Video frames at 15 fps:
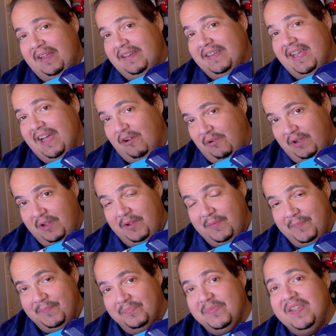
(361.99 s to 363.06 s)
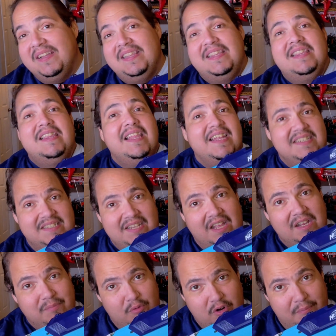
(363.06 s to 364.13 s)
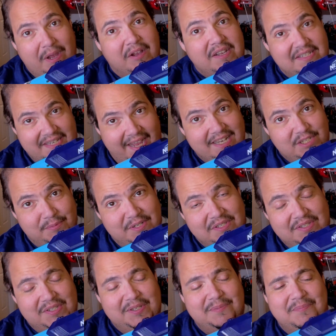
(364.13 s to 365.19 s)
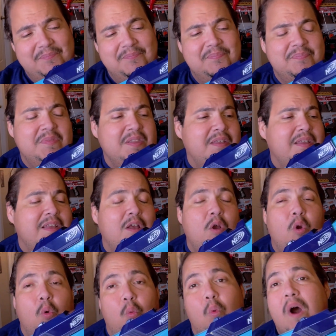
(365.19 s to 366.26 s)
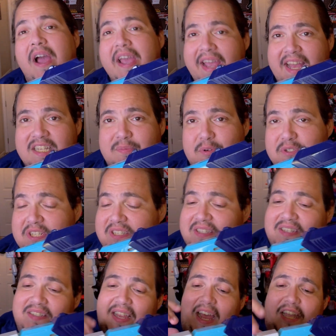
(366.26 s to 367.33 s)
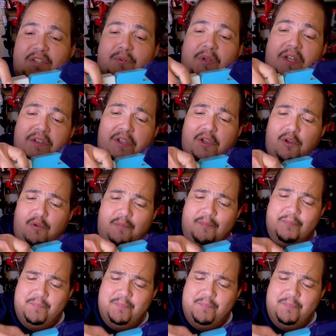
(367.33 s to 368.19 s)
Now, let's talk more about attachments. Why Hasbro did this, I do not know.